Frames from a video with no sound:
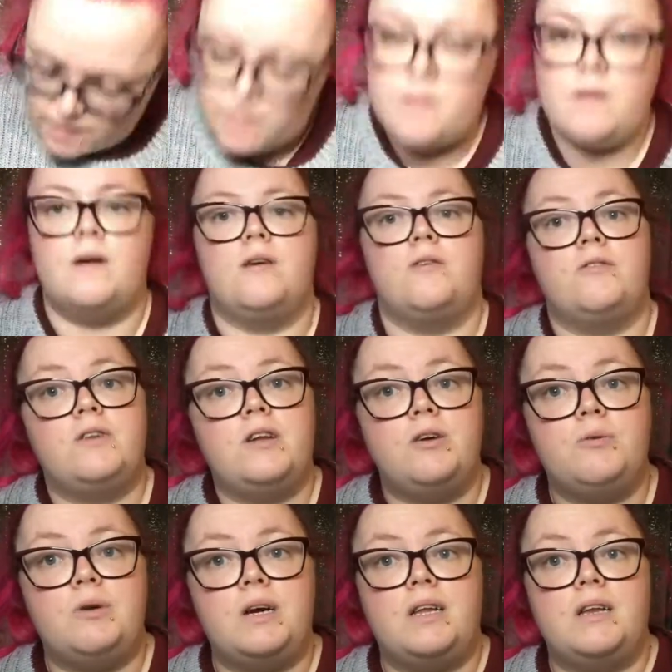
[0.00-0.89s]
Oh, no
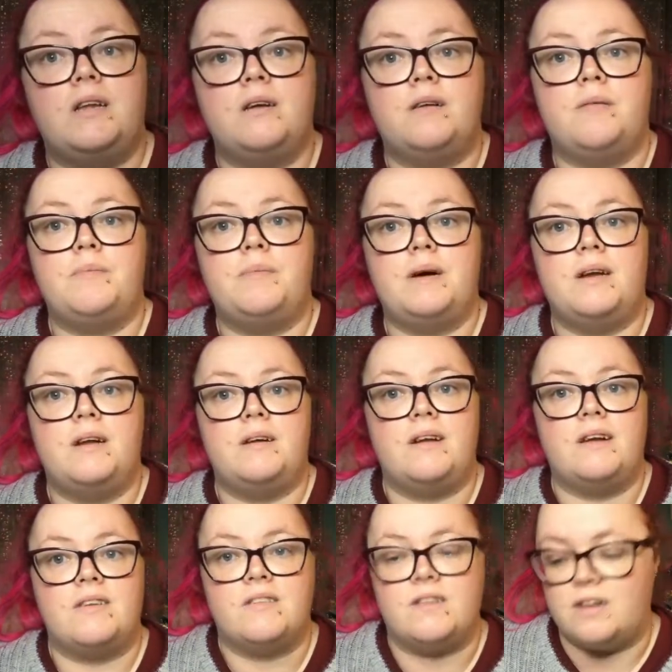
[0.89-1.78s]
win. Better luck
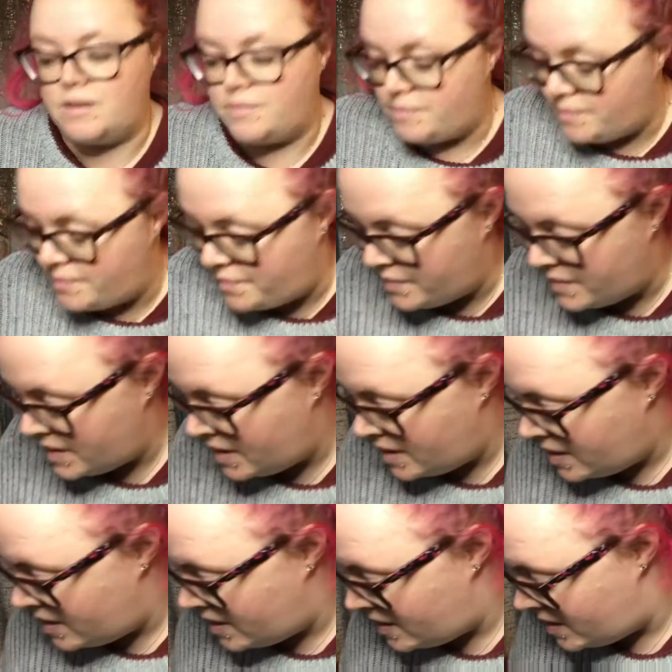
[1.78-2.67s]
next time.
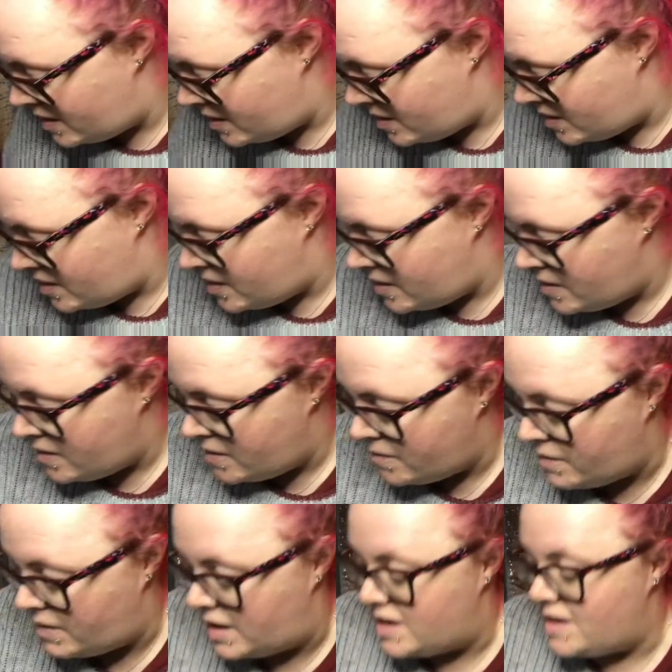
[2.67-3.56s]

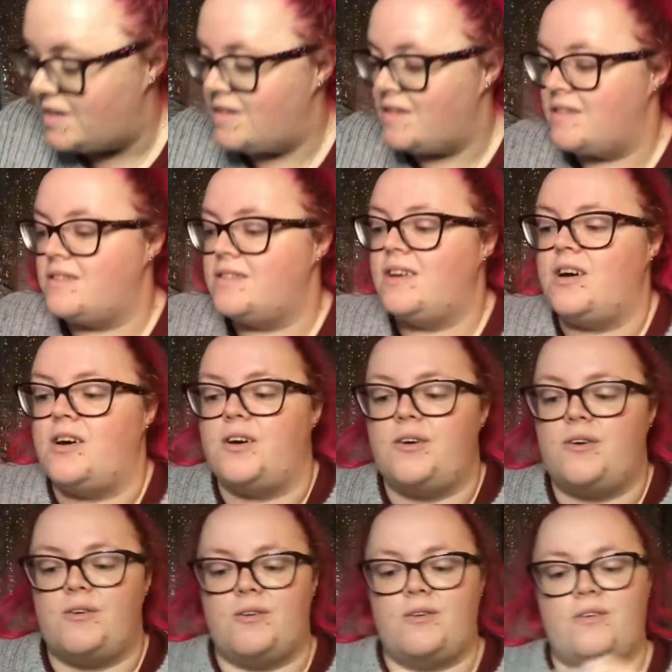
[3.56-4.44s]
Right, so
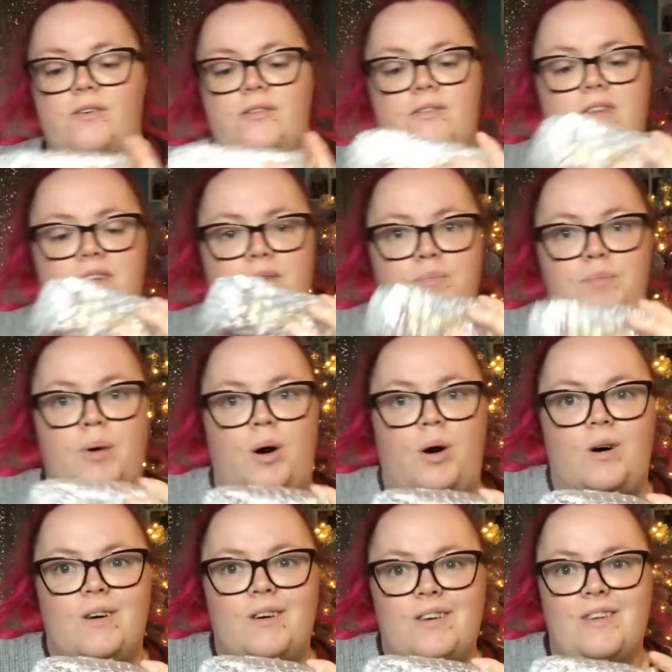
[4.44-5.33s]
this
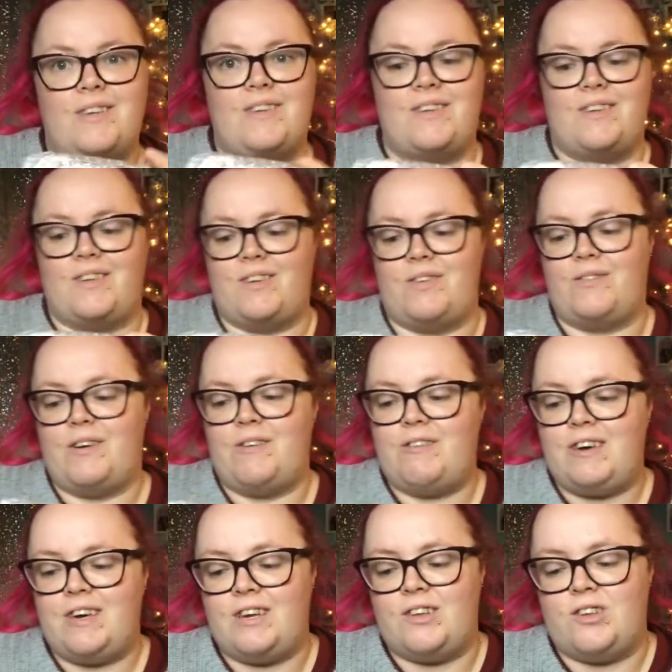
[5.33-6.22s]
box is
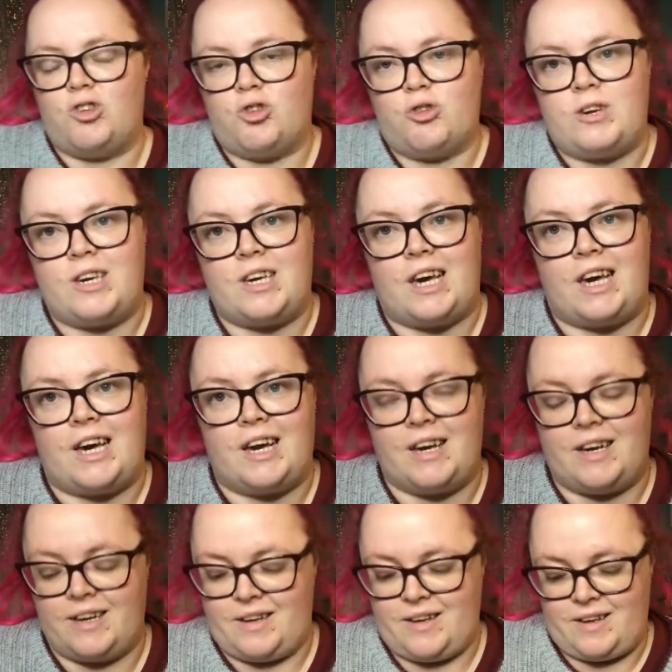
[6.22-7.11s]
very intriguing.
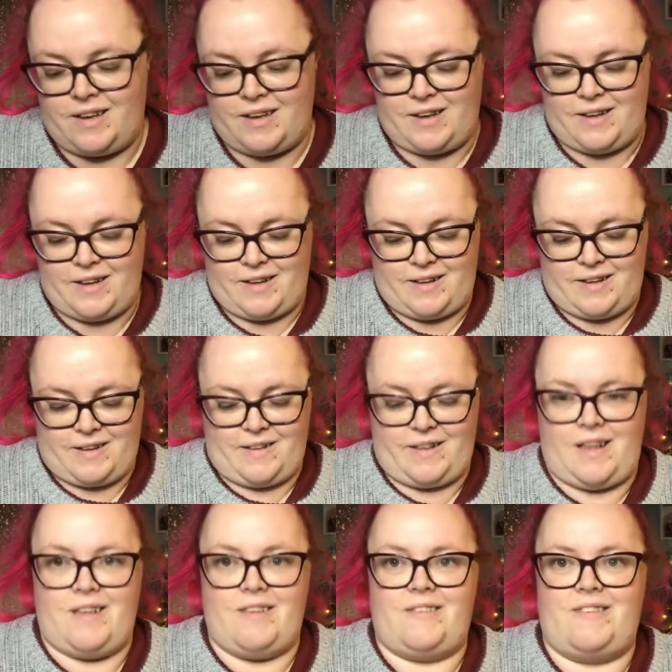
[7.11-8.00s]

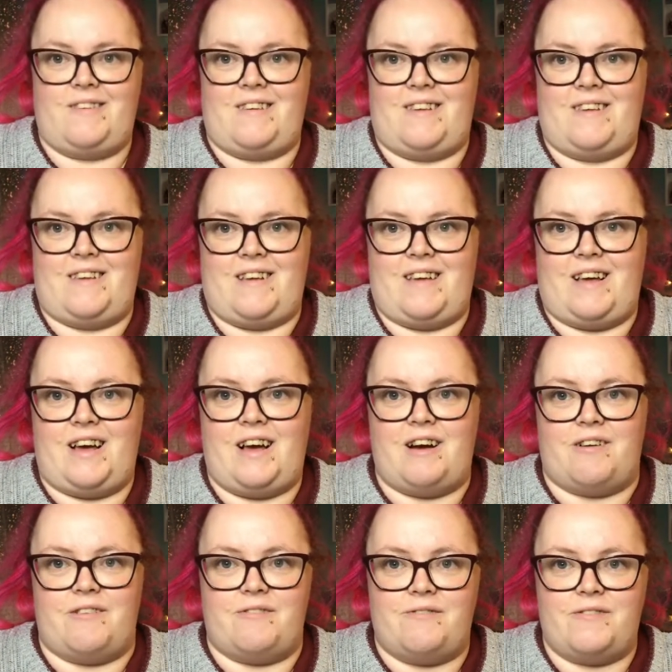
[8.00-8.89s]
Let's
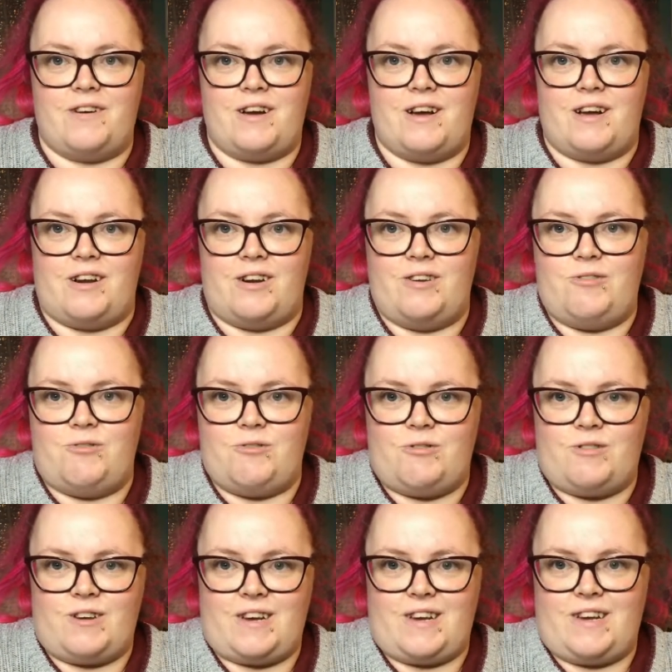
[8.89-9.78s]
have a look
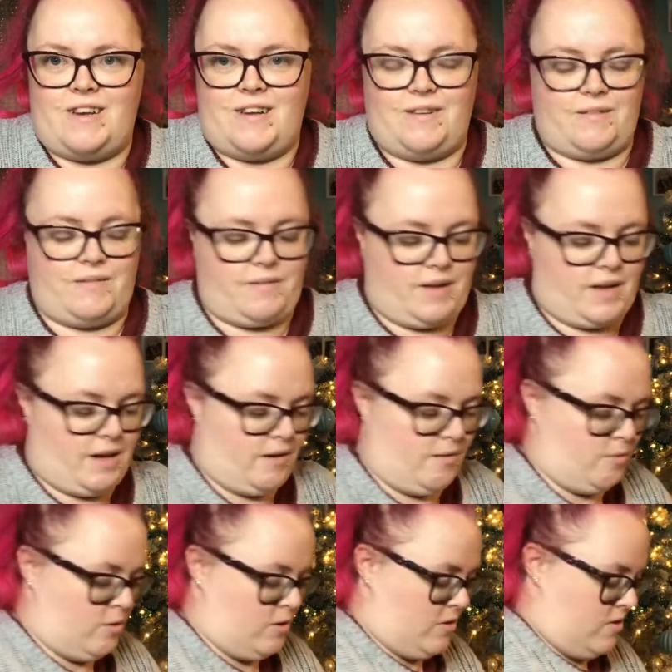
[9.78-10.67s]
at
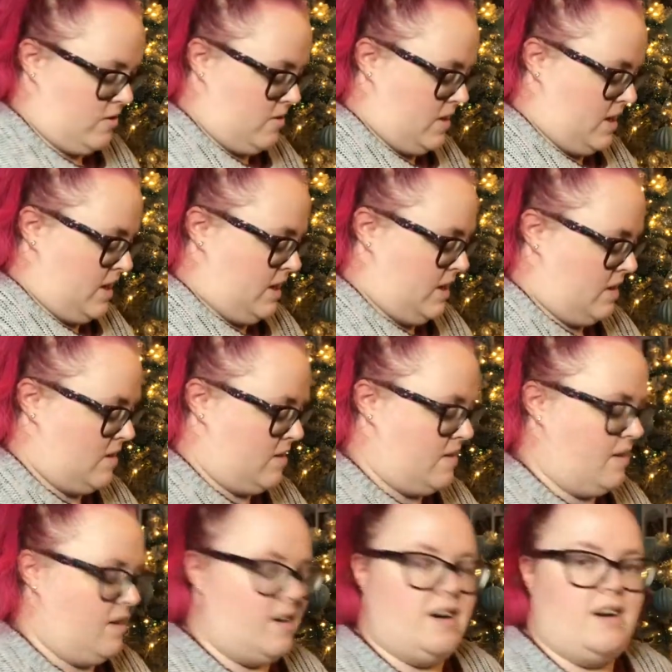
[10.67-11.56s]
what's
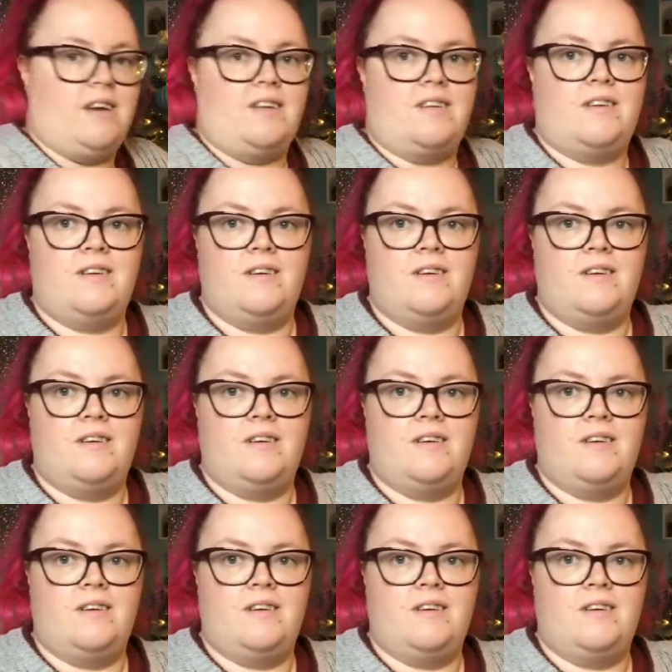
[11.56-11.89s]
inside.